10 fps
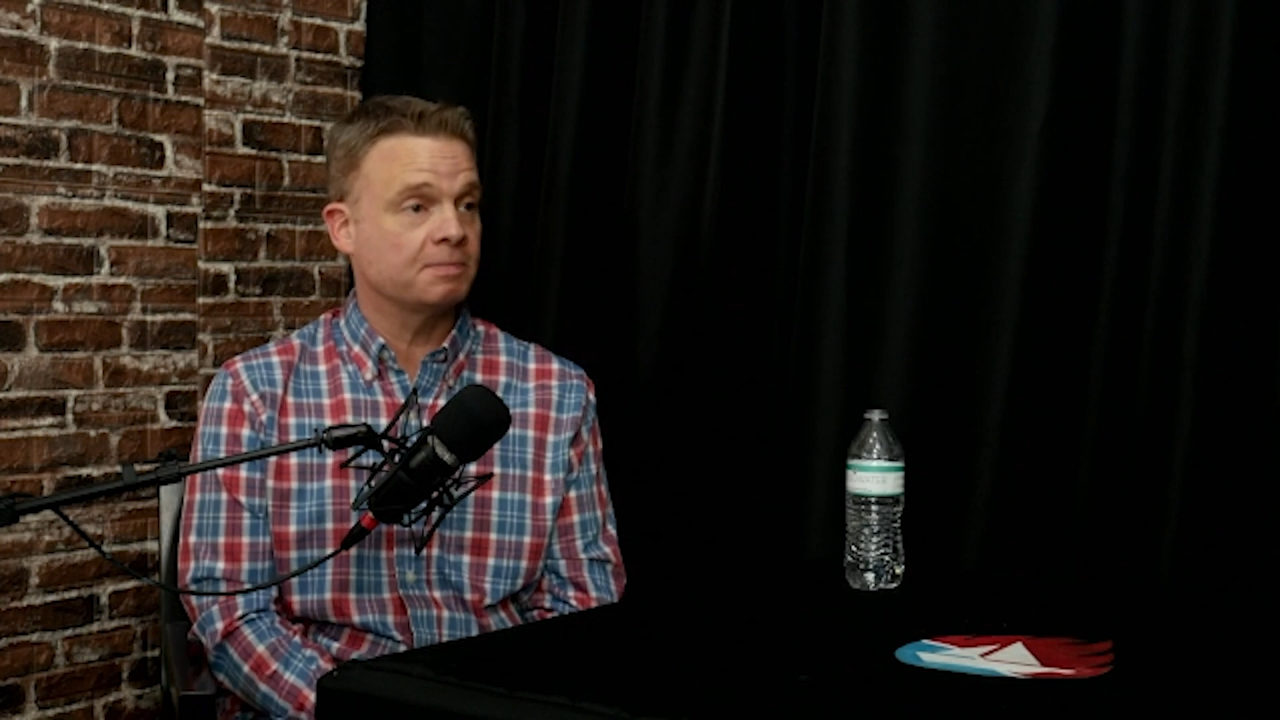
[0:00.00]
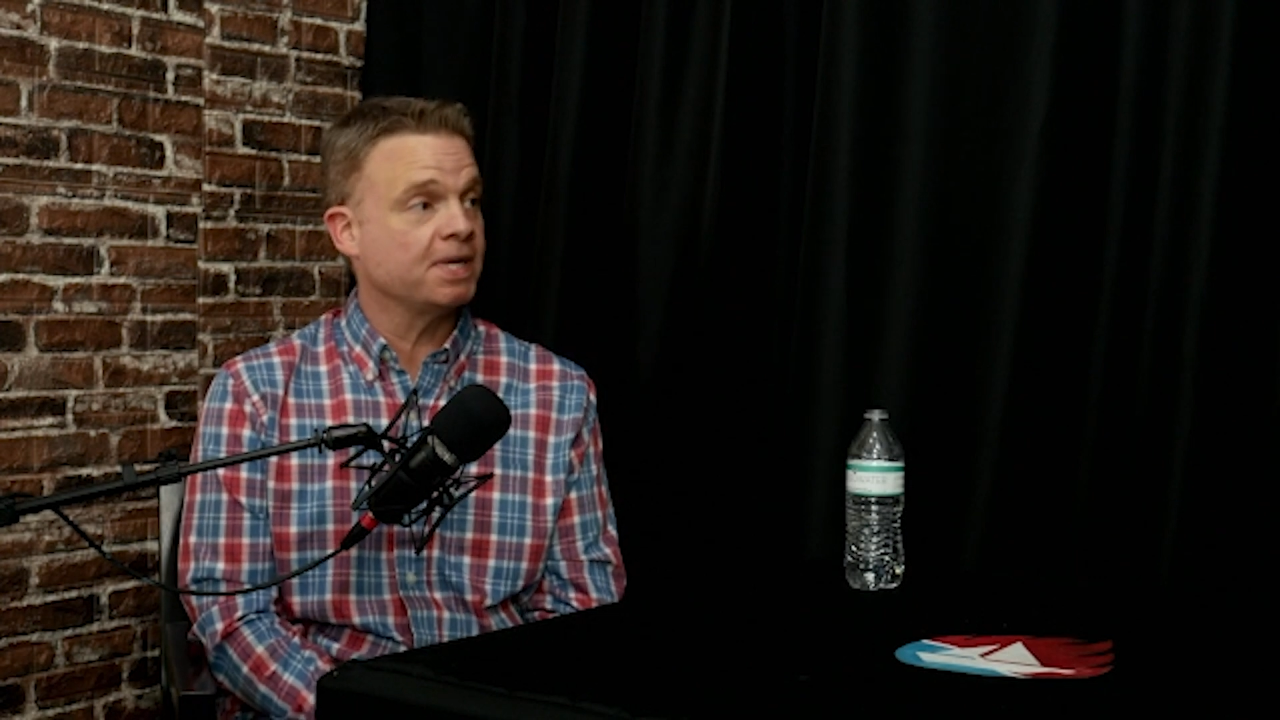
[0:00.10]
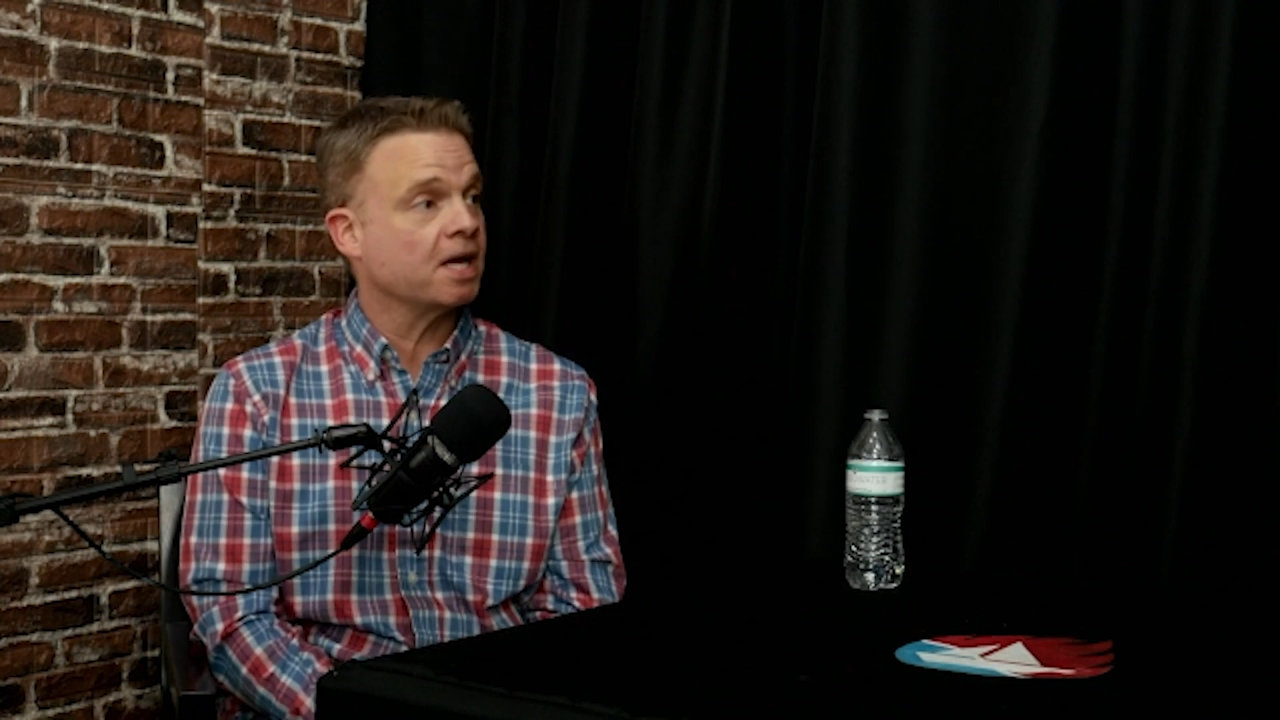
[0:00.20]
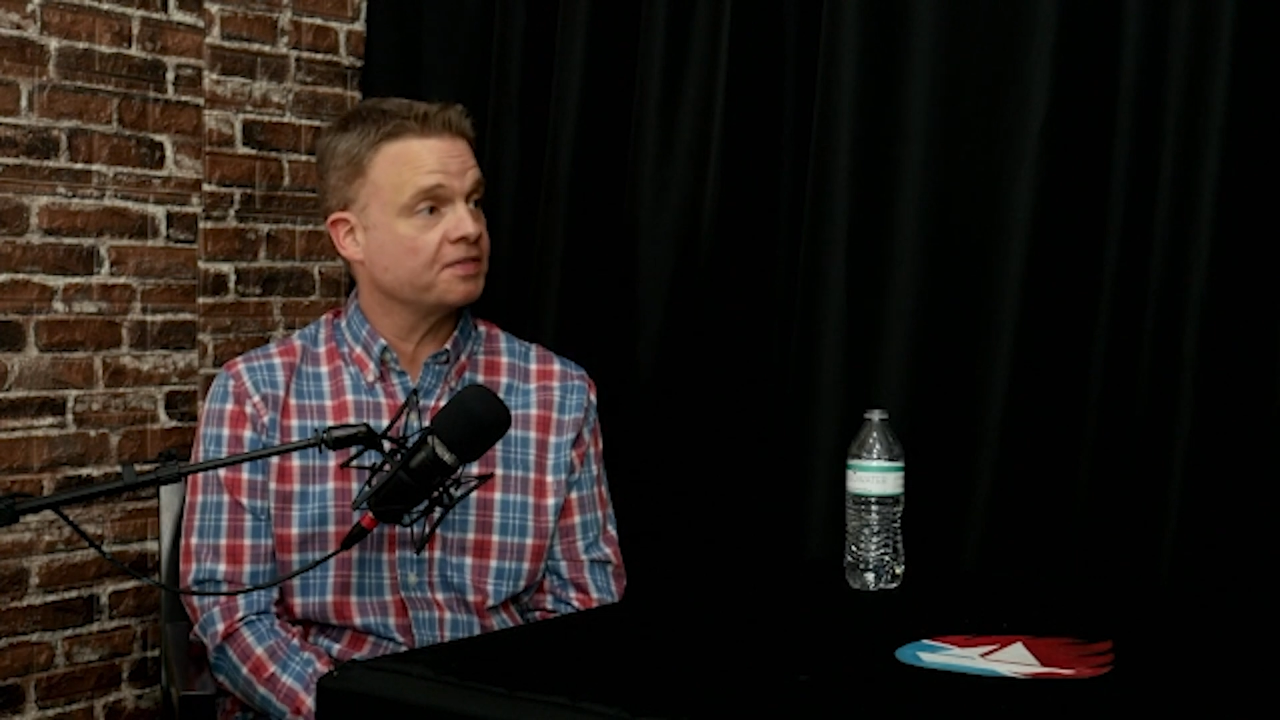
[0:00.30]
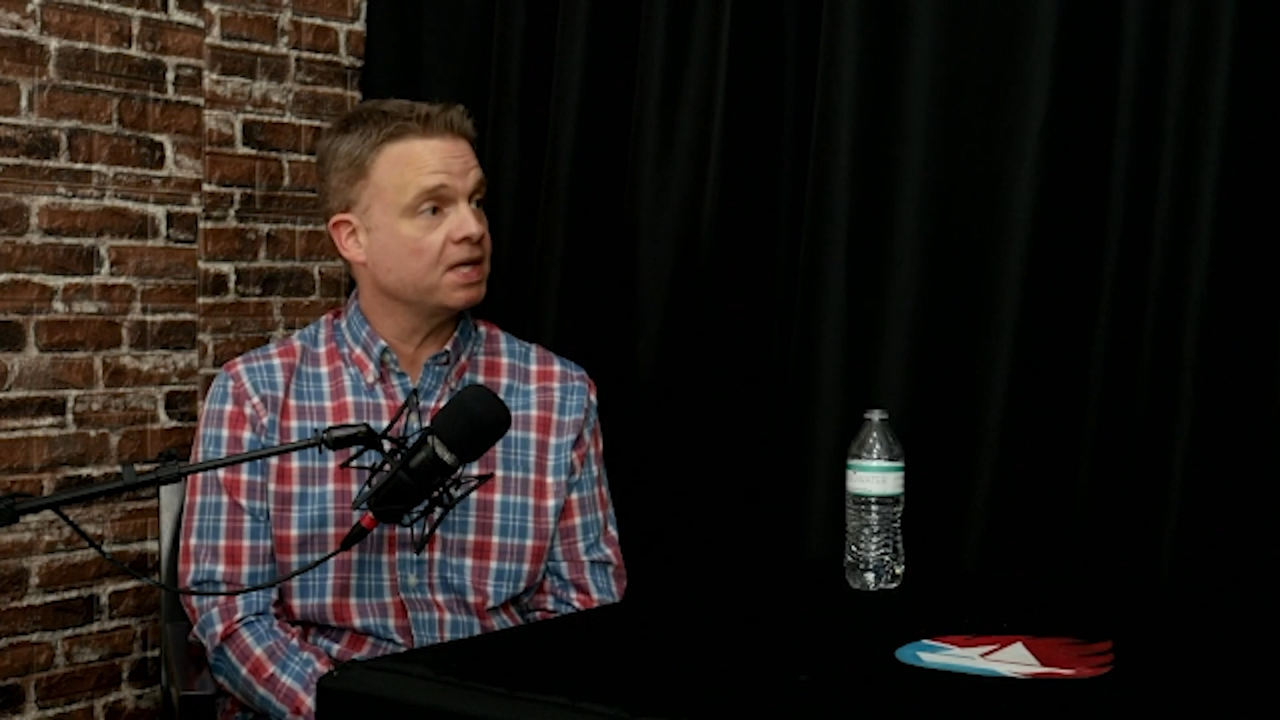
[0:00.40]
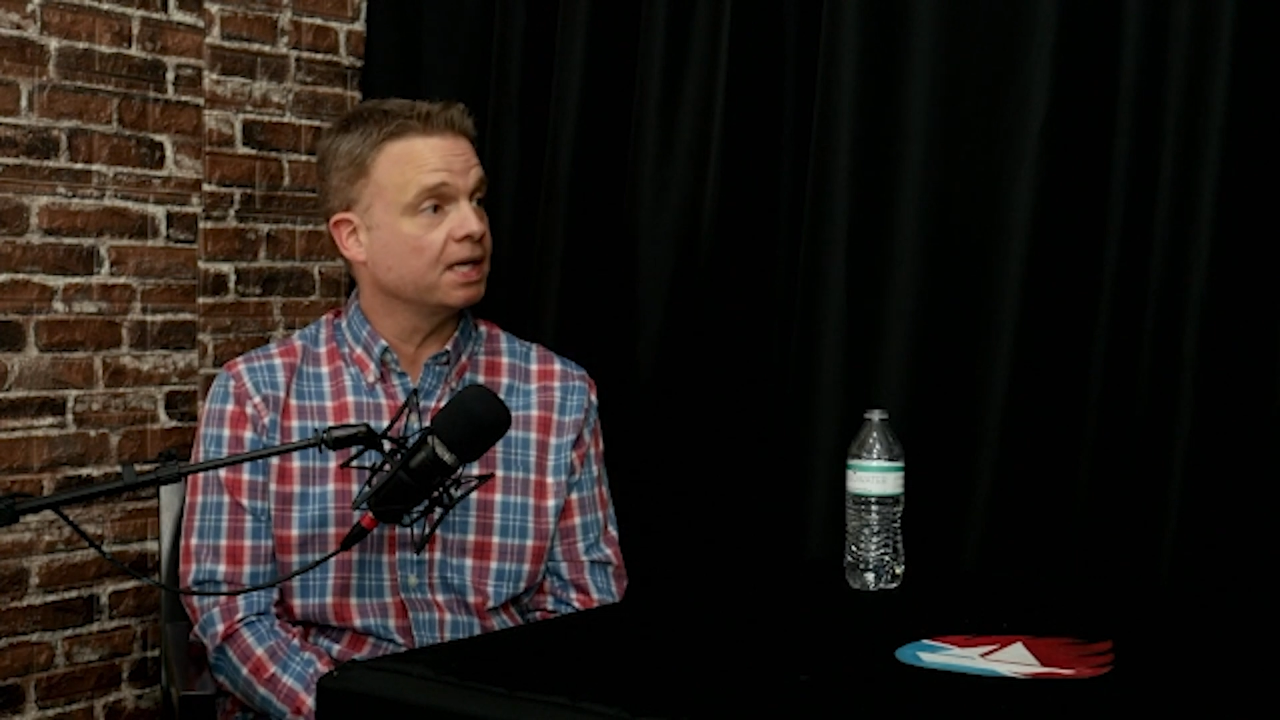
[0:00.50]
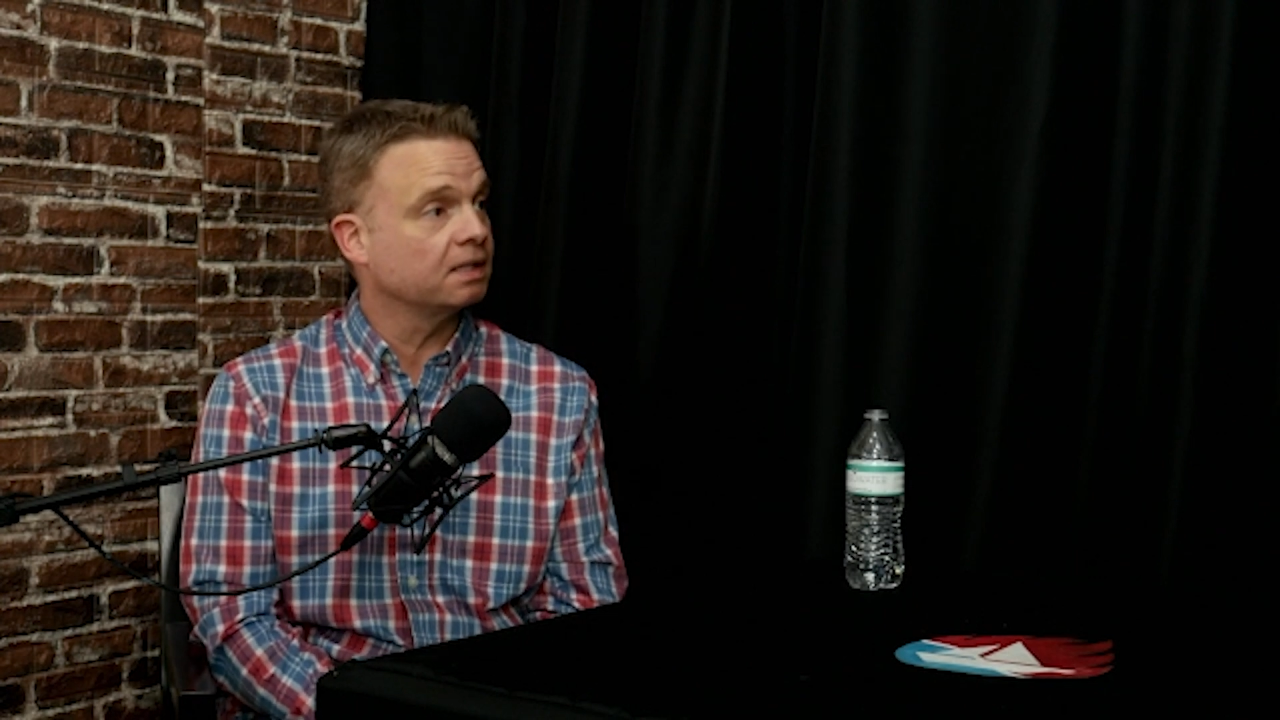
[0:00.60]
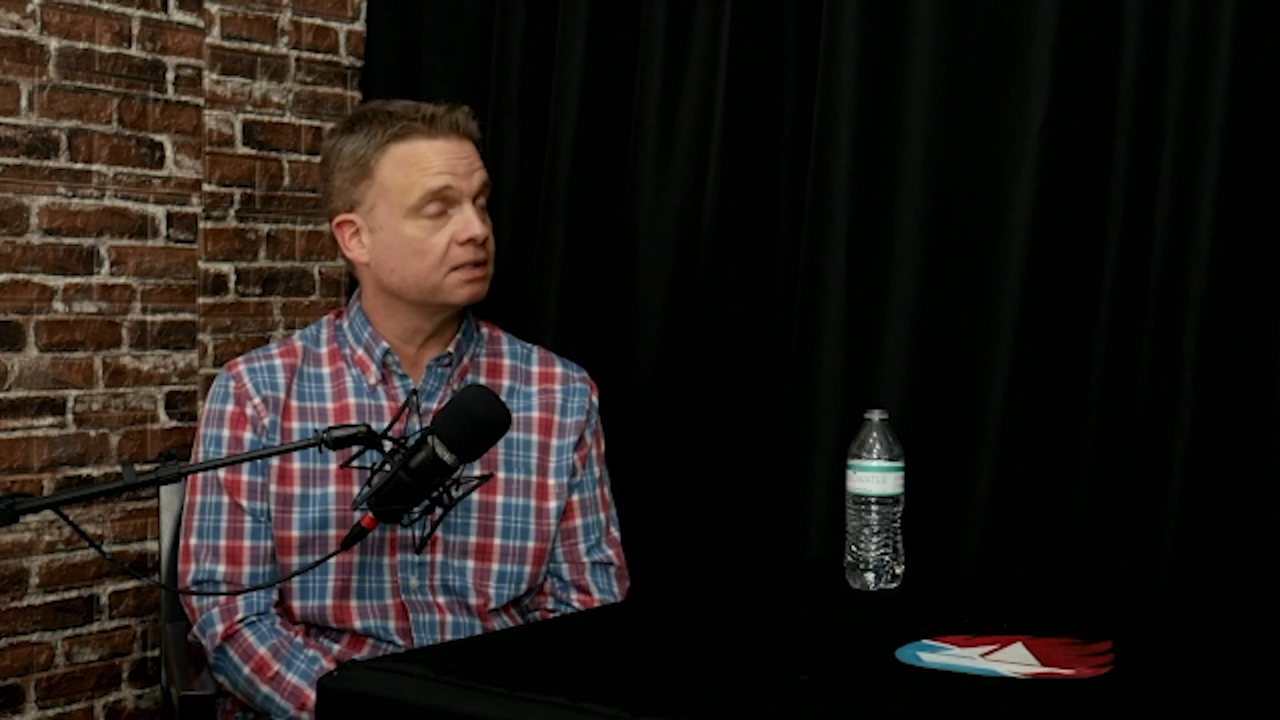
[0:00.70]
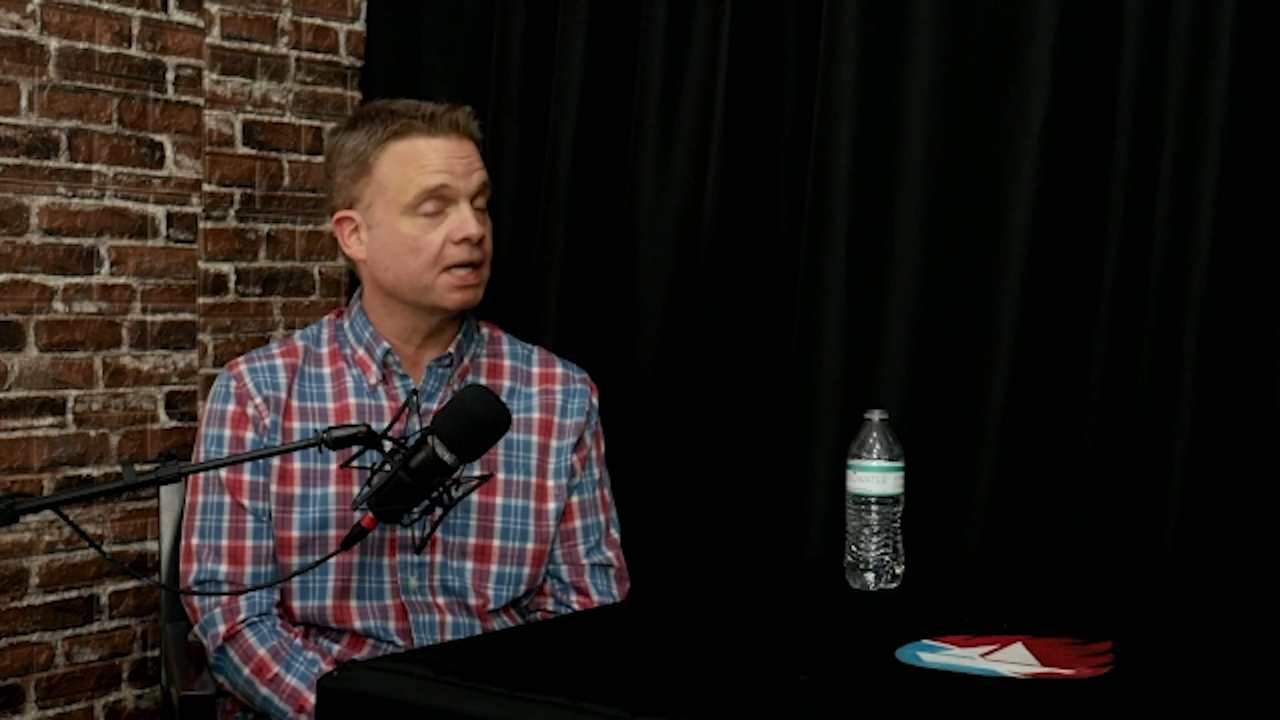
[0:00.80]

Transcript: be authentic.